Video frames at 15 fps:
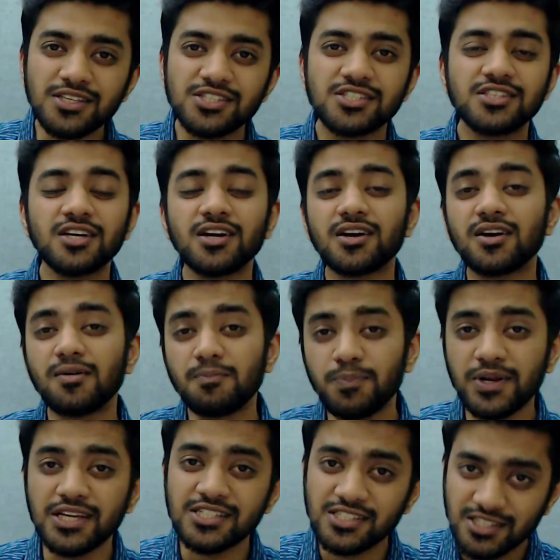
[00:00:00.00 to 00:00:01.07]
the
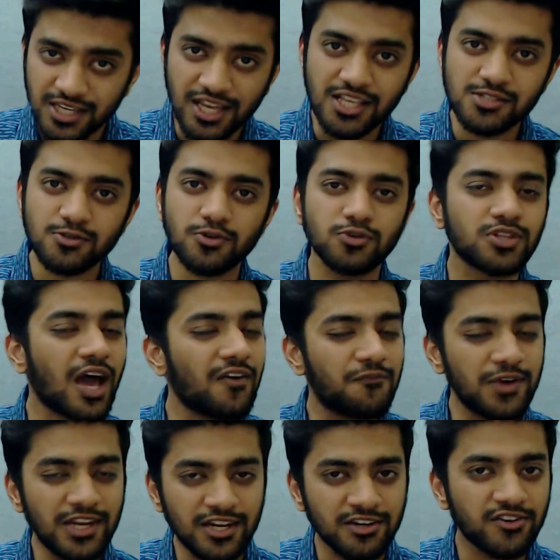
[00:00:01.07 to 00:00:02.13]
company's sales growth have been
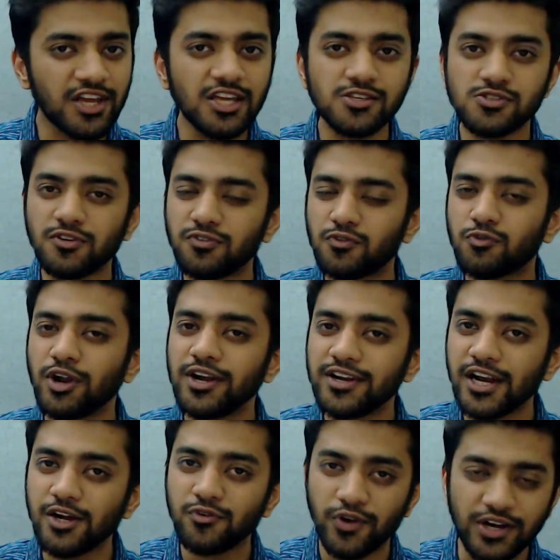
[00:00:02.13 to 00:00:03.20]
in range of
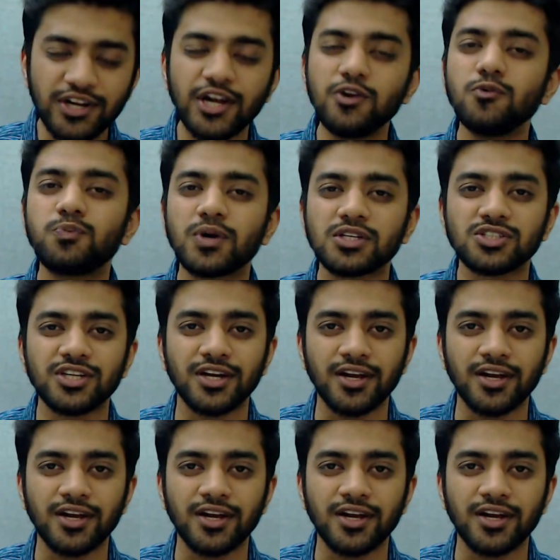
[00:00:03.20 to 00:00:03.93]
20-22%,